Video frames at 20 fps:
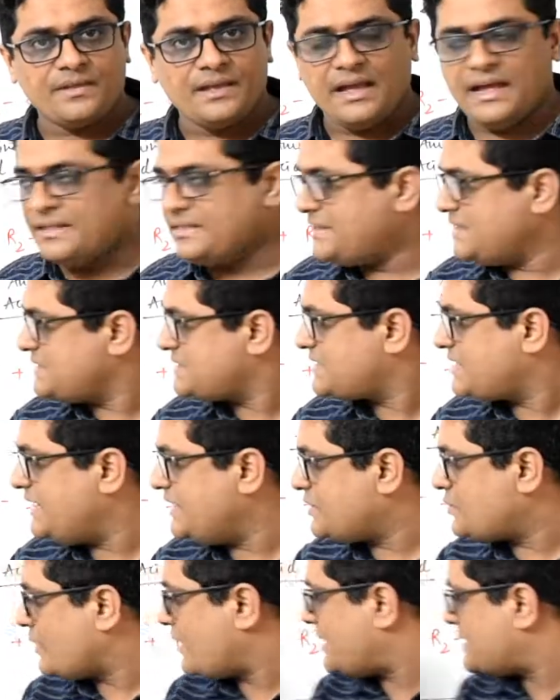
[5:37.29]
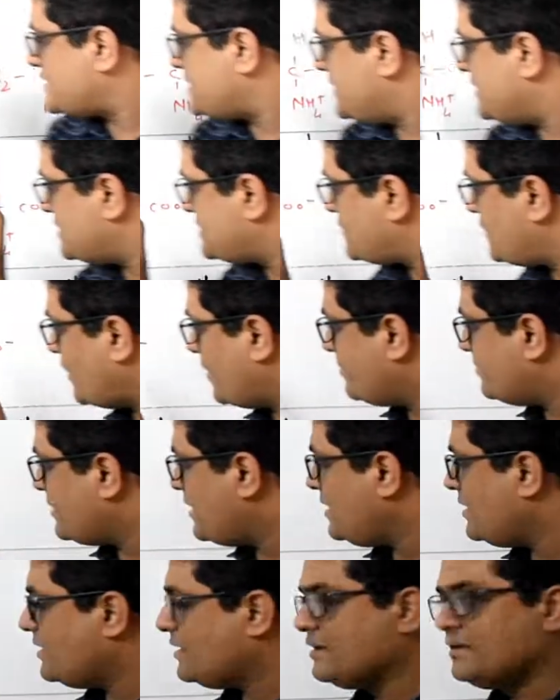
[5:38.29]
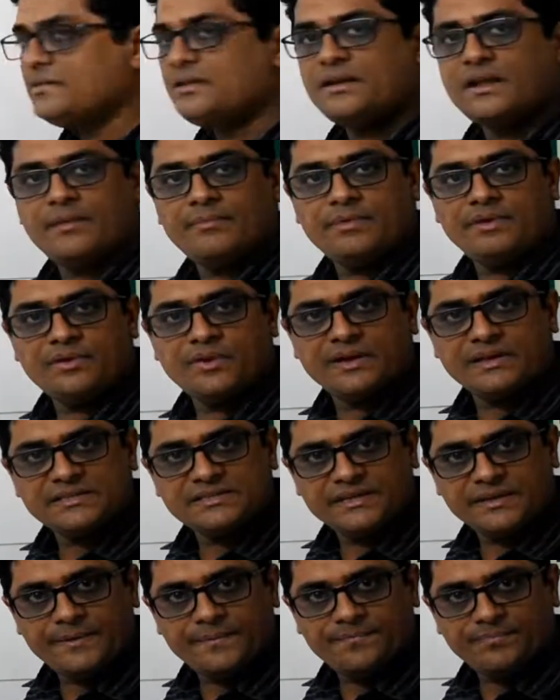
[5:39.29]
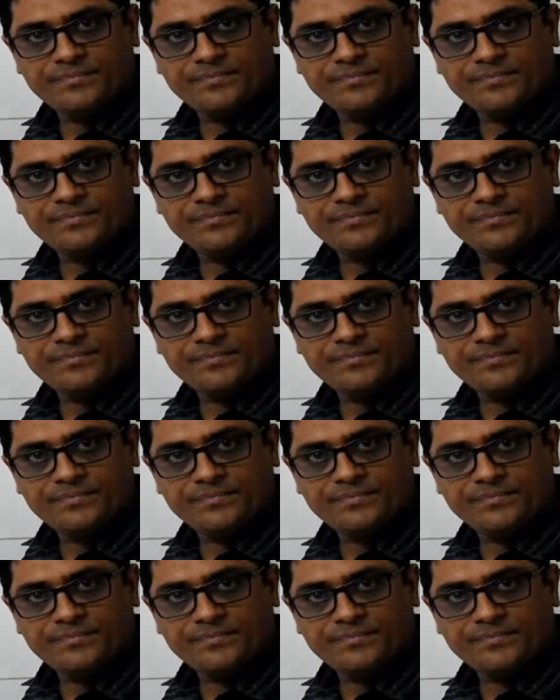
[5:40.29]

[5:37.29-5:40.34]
And this keto acid is formed the another amino acid.